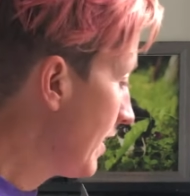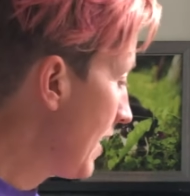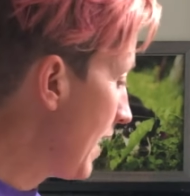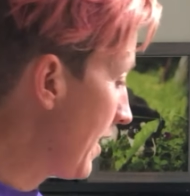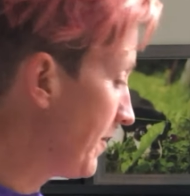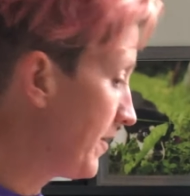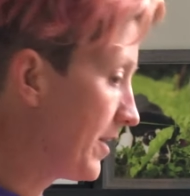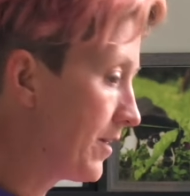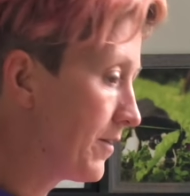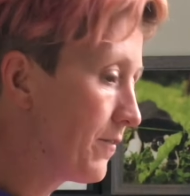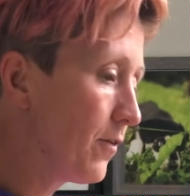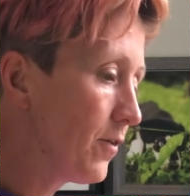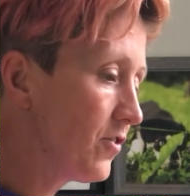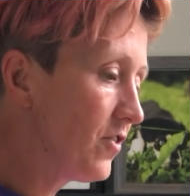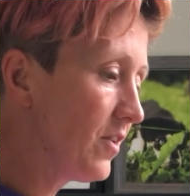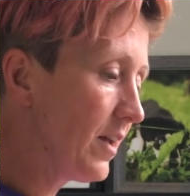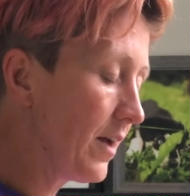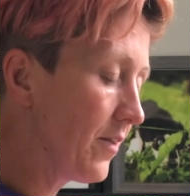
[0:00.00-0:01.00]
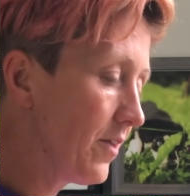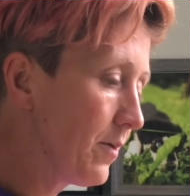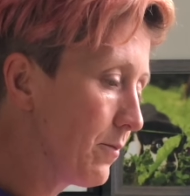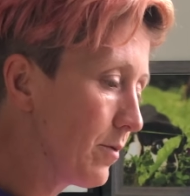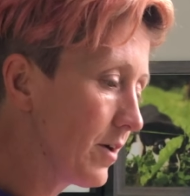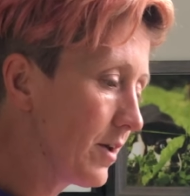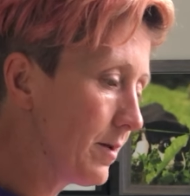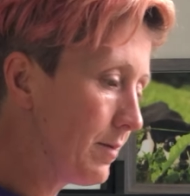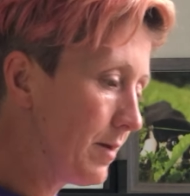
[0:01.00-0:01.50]
and then unfortunately I think
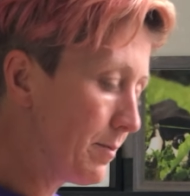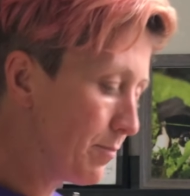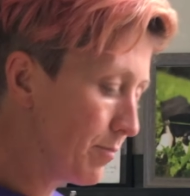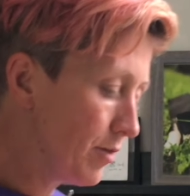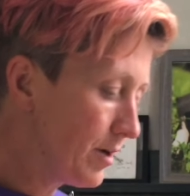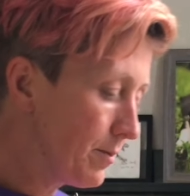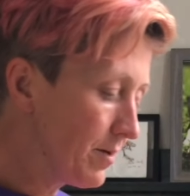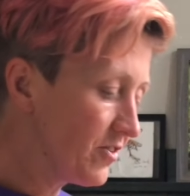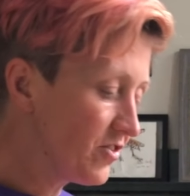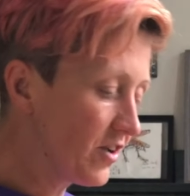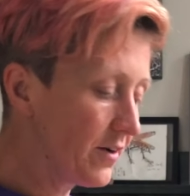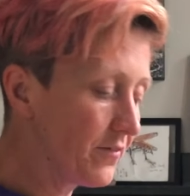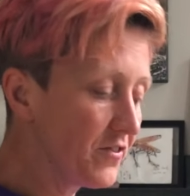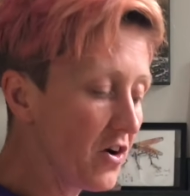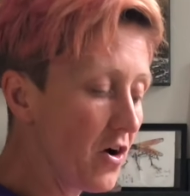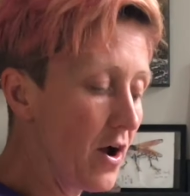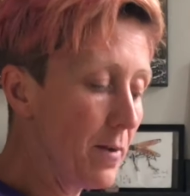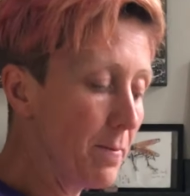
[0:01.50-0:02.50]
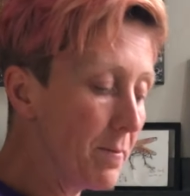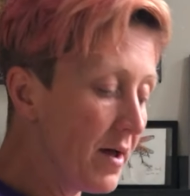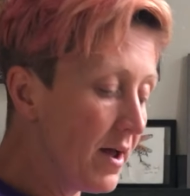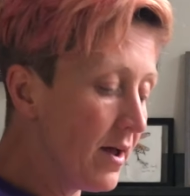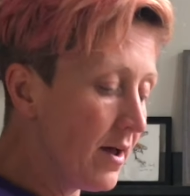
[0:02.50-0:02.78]
we're going to be pretty much out of time.